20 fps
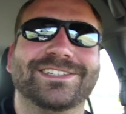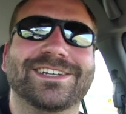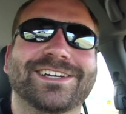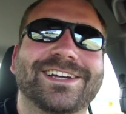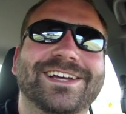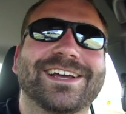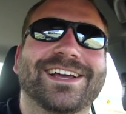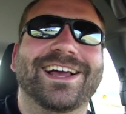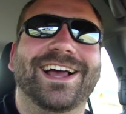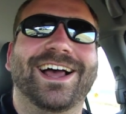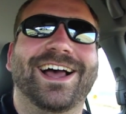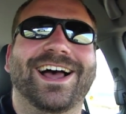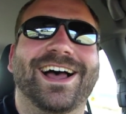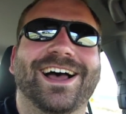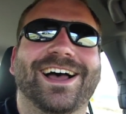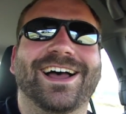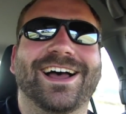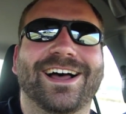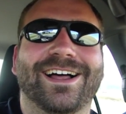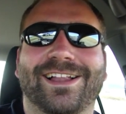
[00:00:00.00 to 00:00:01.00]

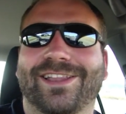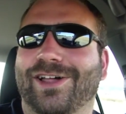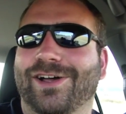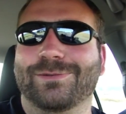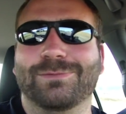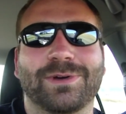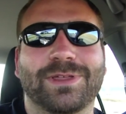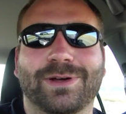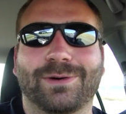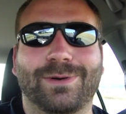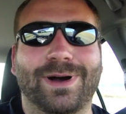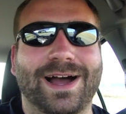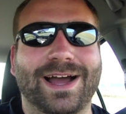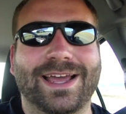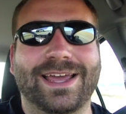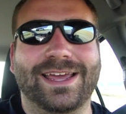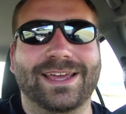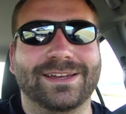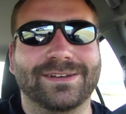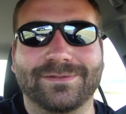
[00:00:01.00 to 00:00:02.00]
along with
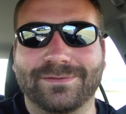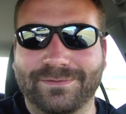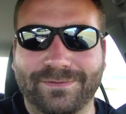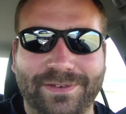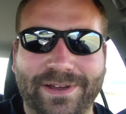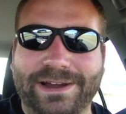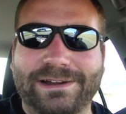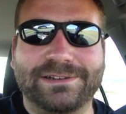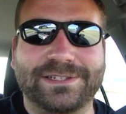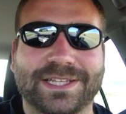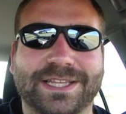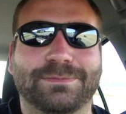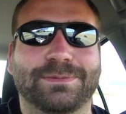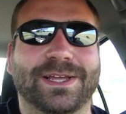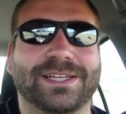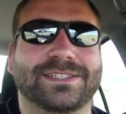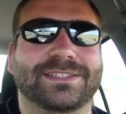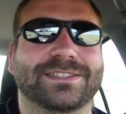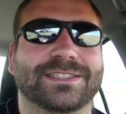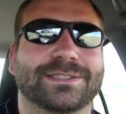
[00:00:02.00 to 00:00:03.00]
Hawaii and various other
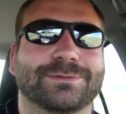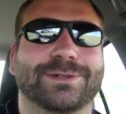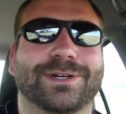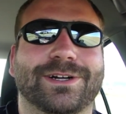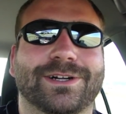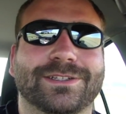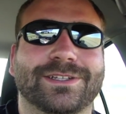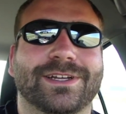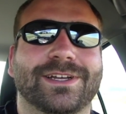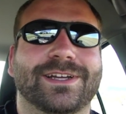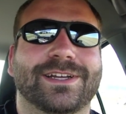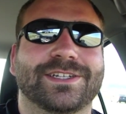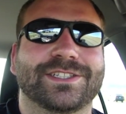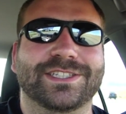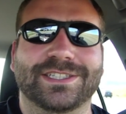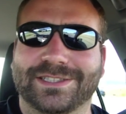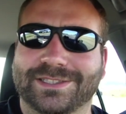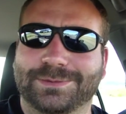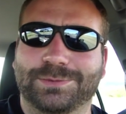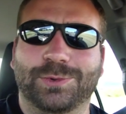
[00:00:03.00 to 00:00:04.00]
places in the world.
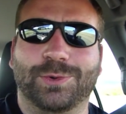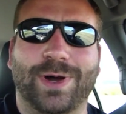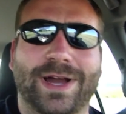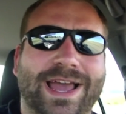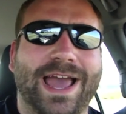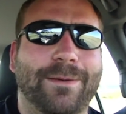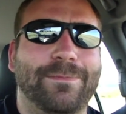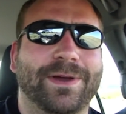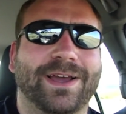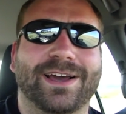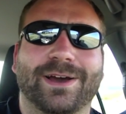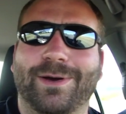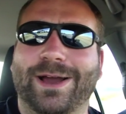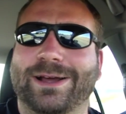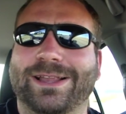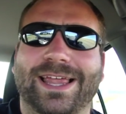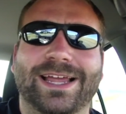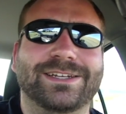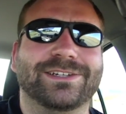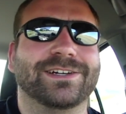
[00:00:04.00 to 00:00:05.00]
She's quite epic, I quite
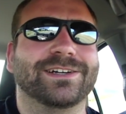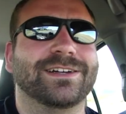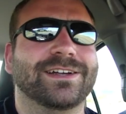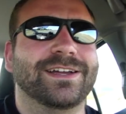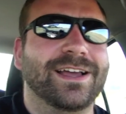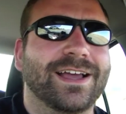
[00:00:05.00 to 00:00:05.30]
liked her.